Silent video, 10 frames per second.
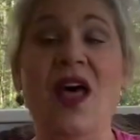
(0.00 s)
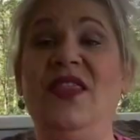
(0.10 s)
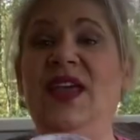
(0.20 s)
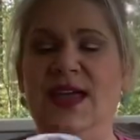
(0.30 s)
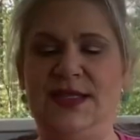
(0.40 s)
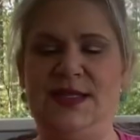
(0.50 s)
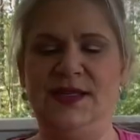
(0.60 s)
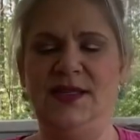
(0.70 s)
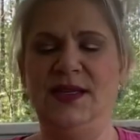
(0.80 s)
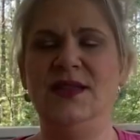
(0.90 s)
this.
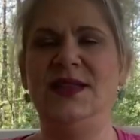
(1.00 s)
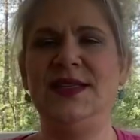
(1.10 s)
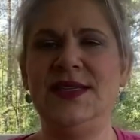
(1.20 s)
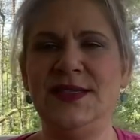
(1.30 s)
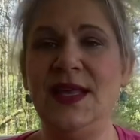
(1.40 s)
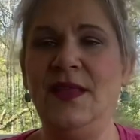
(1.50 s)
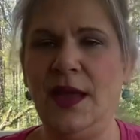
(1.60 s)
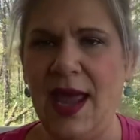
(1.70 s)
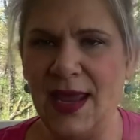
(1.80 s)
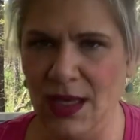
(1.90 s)
This is the
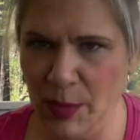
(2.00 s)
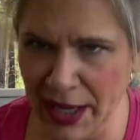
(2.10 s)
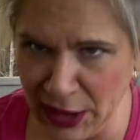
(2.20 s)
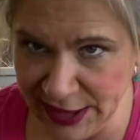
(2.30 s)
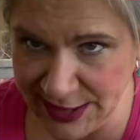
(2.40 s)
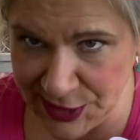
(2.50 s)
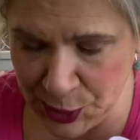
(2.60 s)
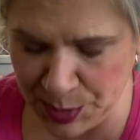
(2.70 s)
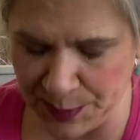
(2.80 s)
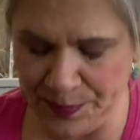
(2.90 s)
Katy Perry dupe.